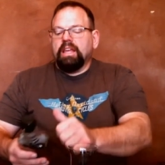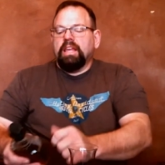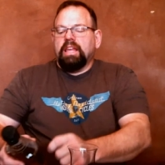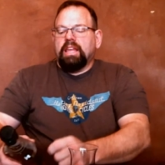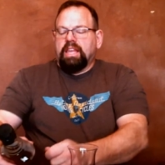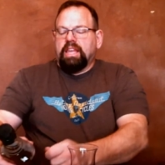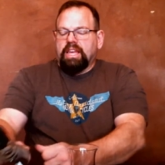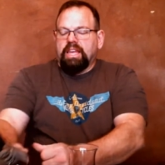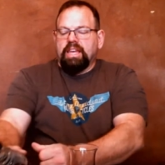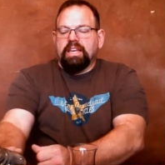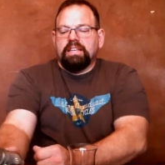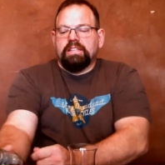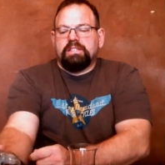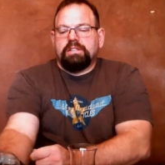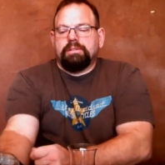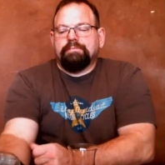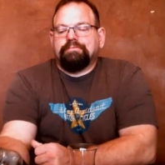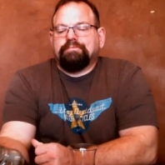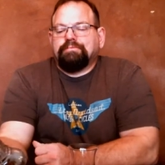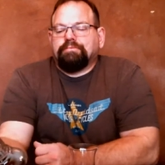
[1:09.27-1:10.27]
is
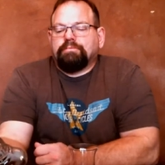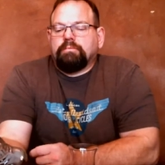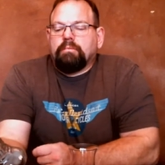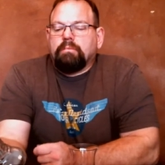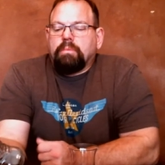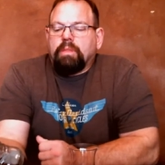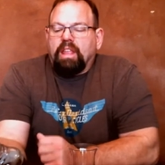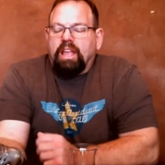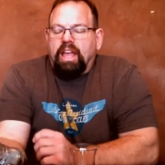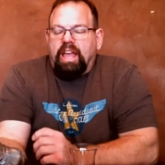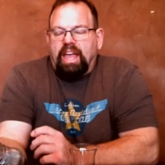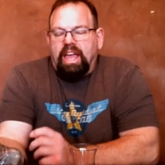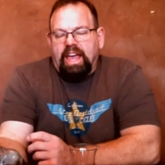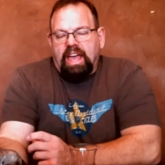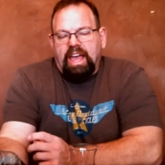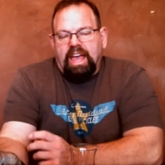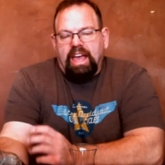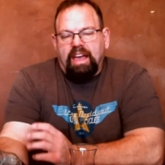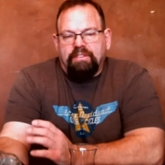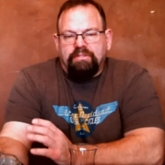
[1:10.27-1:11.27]

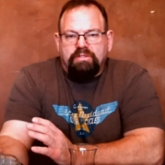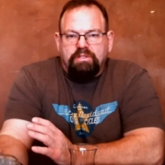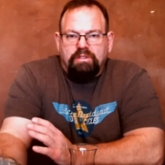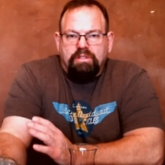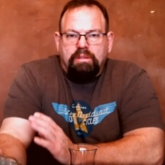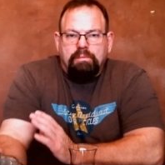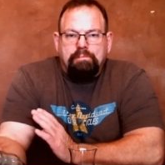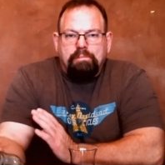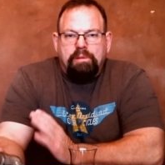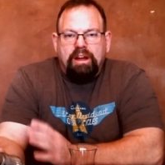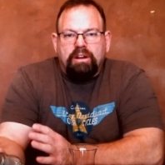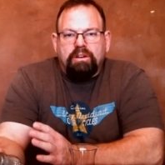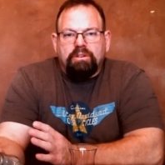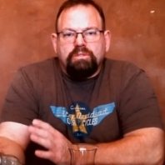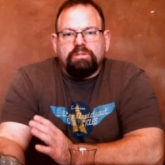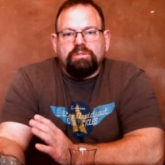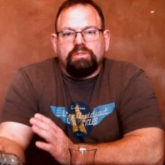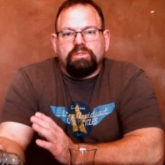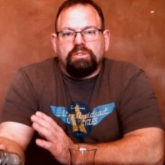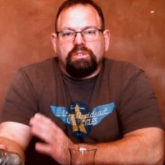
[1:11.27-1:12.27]
after the
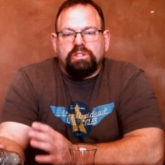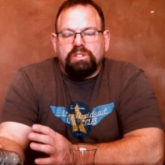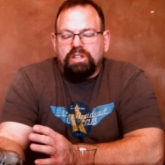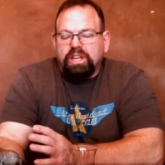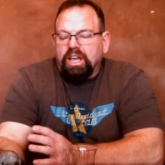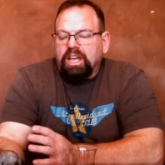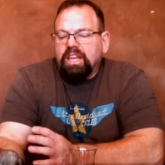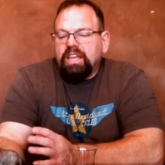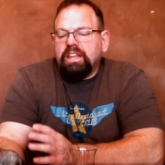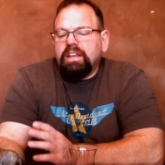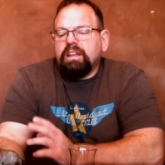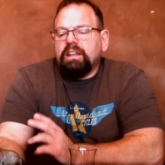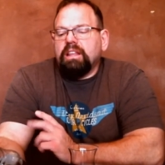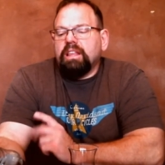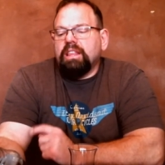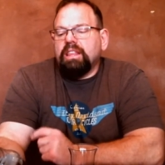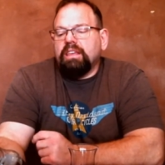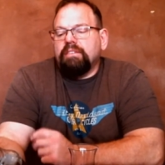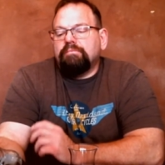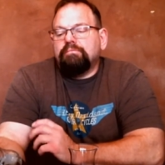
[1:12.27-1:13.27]
barrels are done
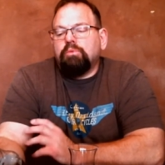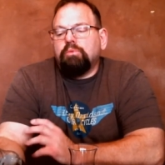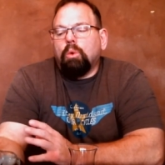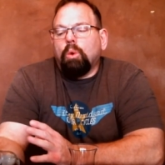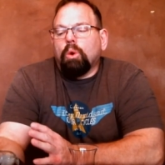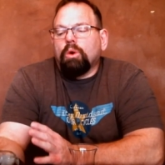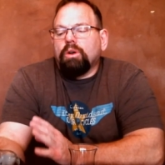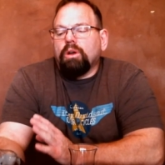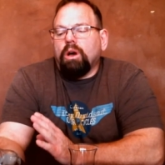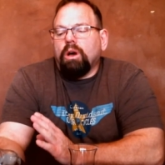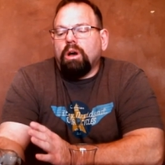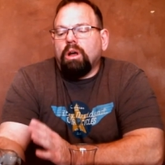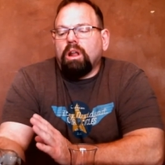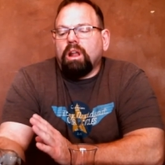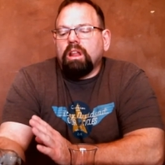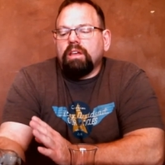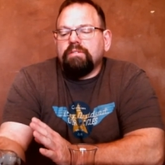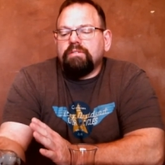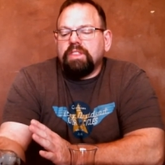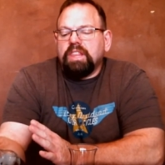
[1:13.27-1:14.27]
and they've poured all
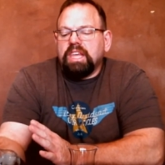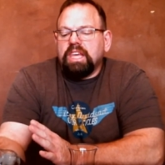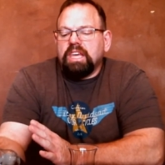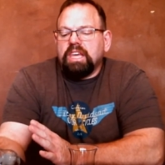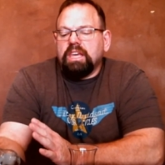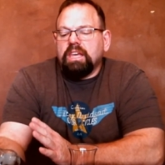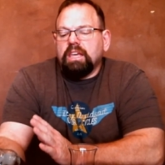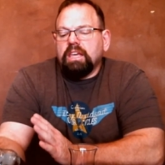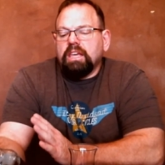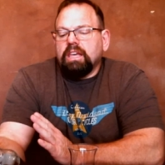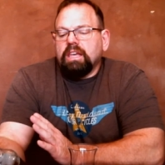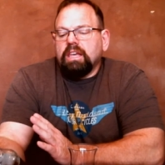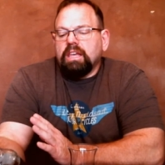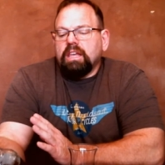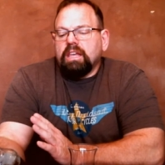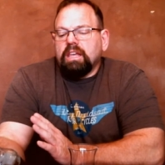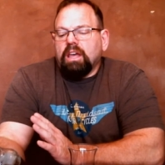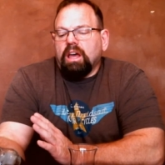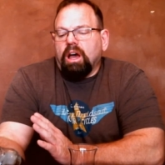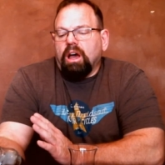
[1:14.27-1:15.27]
of the
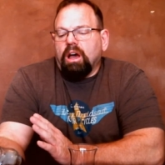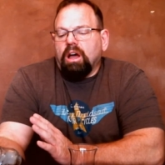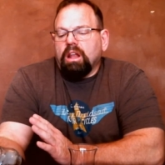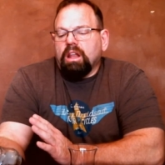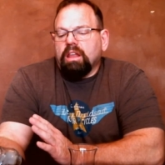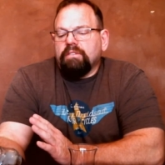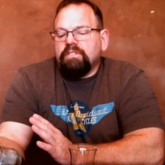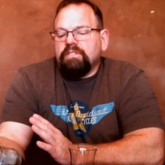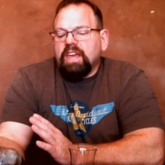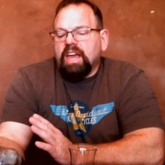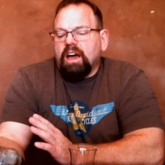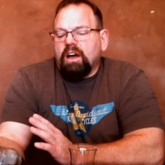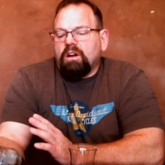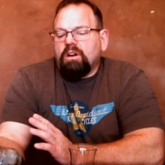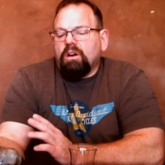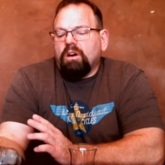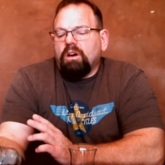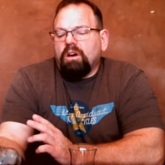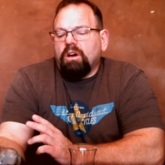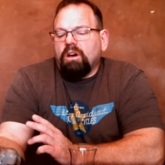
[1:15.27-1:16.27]
all of the
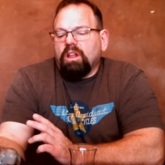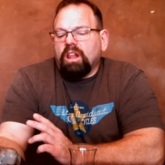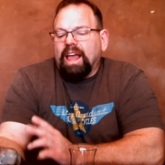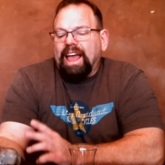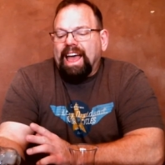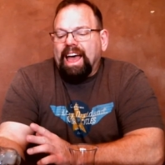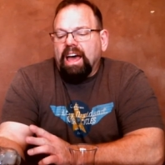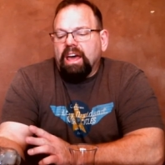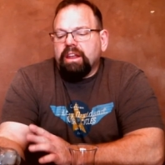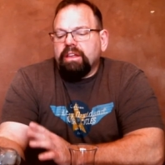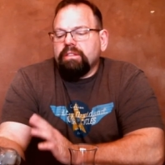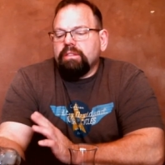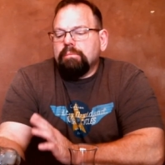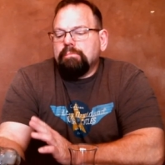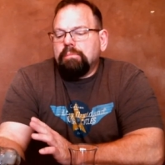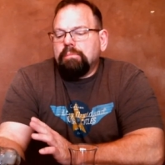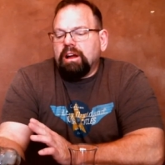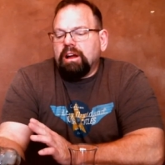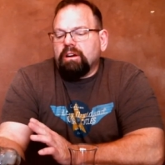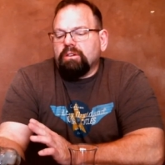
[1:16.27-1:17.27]
alcohol out of the
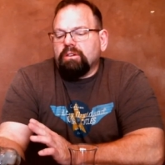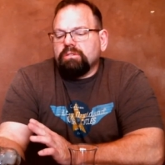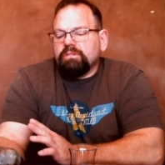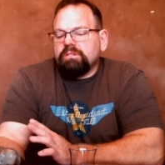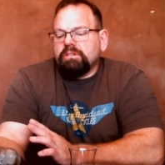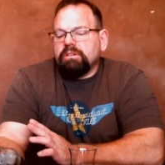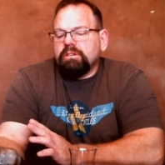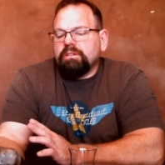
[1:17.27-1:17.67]
barrels,